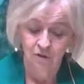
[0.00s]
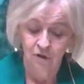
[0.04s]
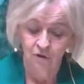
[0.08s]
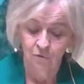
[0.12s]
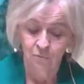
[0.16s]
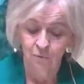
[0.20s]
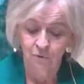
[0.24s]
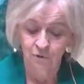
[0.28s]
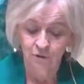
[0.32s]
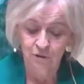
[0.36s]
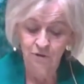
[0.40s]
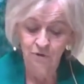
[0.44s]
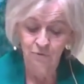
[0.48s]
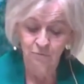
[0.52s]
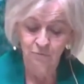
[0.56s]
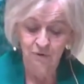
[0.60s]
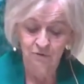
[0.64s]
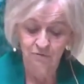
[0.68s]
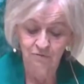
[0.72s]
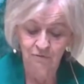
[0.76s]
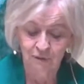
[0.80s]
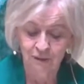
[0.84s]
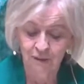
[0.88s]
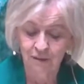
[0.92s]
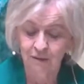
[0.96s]
Their words
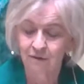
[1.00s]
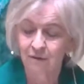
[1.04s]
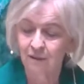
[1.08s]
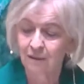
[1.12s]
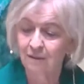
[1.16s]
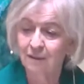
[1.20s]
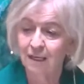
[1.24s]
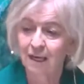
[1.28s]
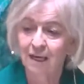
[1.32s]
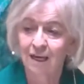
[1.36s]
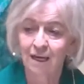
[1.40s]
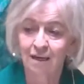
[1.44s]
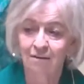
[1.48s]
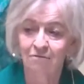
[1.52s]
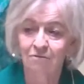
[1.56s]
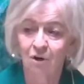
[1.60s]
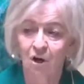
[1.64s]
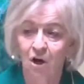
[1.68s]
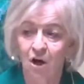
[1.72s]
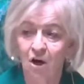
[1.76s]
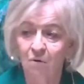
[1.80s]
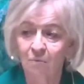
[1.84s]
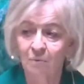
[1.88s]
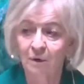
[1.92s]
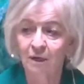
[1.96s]
reveal that they
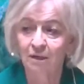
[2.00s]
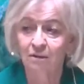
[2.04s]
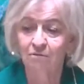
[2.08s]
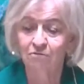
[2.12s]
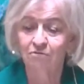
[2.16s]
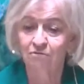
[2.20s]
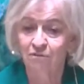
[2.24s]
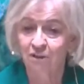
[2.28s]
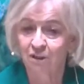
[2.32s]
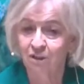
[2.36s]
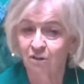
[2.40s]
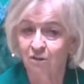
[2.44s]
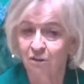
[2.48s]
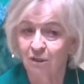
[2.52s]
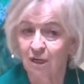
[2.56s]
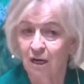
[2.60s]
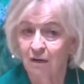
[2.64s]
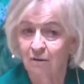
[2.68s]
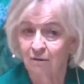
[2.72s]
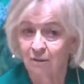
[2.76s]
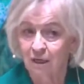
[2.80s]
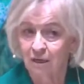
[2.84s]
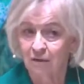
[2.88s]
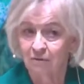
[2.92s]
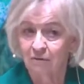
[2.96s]
have already figured
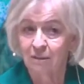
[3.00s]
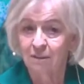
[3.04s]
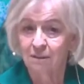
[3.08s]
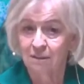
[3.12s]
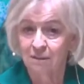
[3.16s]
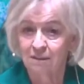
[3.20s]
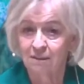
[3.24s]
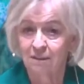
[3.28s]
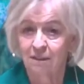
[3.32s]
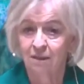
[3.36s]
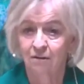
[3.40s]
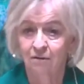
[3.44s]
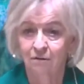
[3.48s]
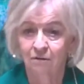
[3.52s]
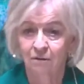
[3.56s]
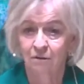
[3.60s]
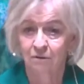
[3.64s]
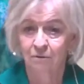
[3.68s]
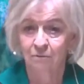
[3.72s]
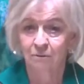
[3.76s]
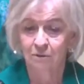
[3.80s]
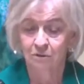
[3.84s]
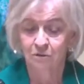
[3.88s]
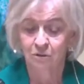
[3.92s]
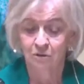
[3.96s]
out how this
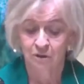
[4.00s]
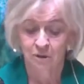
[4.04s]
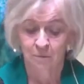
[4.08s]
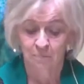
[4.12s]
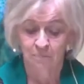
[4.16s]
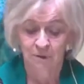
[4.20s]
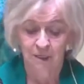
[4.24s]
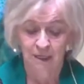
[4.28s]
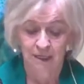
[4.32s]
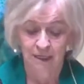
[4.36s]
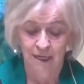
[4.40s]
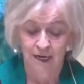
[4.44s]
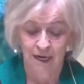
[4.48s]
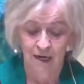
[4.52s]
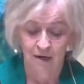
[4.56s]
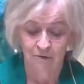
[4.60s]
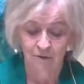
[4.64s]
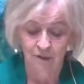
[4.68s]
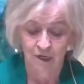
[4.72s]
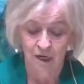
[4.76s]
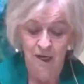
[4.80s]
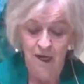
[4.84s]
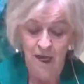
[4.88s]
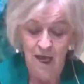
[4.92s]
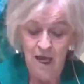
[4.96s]
scenario is going to play
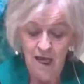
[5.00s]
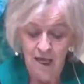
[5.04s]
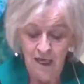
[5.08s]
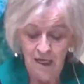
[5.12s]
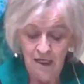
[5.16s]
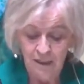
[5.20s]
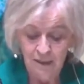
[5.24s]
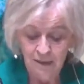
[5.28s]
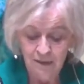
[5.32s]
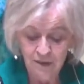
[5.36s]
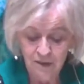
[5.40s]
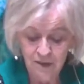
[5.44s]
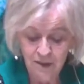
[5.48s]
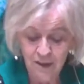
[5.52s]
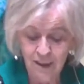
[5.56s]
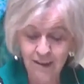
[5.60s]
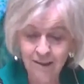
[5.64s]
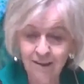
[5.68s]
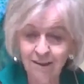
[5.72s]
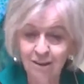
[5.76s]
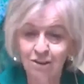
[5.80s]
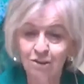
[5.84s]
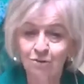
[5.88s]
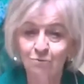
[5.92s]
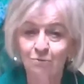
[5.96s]
out.
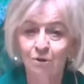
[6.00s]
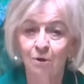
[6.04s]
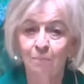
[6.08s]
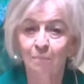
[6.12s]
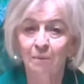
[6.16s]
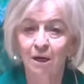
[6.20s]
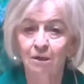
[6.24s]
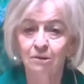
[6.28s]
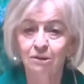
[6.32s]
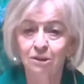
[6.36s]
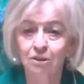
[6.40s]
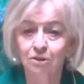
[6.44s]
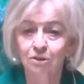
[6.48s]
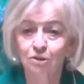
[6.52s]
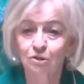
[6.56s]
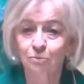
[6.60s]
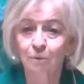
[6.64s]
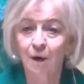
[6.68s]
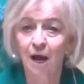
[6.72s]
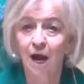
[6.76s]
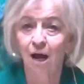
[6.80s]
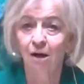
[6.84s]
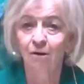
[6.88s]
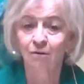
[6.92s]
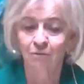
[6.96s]
Jesus, we're about to
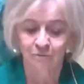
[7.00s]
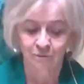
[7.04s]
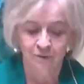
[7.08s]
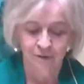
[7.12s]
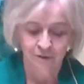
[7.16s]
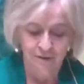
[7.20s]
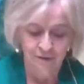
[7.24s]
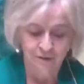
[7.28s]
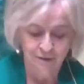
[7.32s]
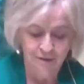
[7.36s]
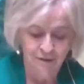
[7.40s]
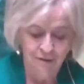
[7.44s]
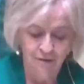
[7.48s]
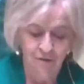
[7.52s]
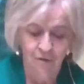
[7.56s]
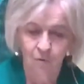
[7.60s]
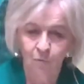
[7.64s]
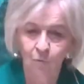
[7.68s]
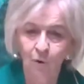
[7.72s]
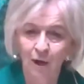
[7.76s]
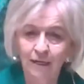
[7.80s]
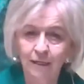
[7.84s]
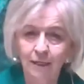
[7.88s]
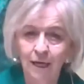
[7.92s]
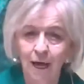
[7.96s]
drown.
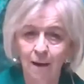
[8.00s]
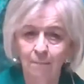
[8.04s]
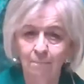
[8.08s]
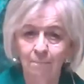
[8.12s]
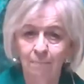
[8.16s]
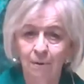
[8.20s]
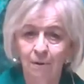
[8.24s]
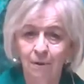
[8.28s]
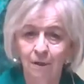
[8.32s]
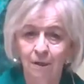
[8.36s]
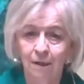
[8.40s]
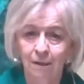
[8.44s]
Wake up.